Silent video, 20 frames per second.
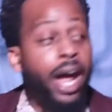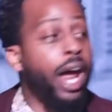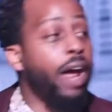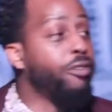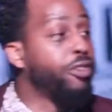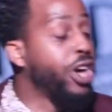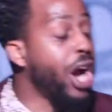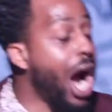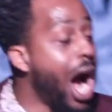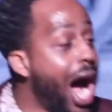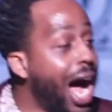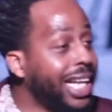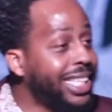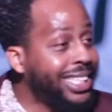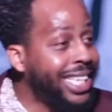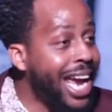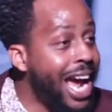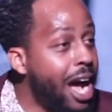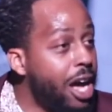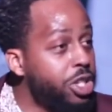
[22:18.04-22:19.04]
If
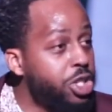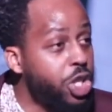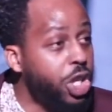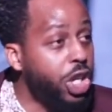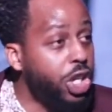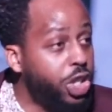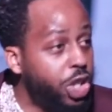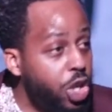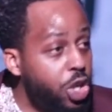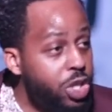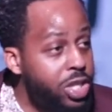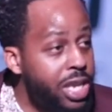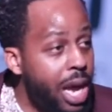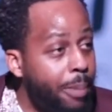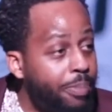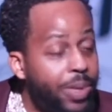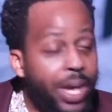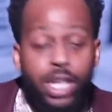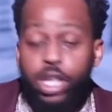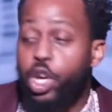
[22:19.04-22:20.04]
God tells you to do
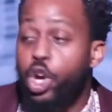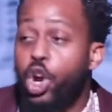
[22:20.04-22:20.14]
something,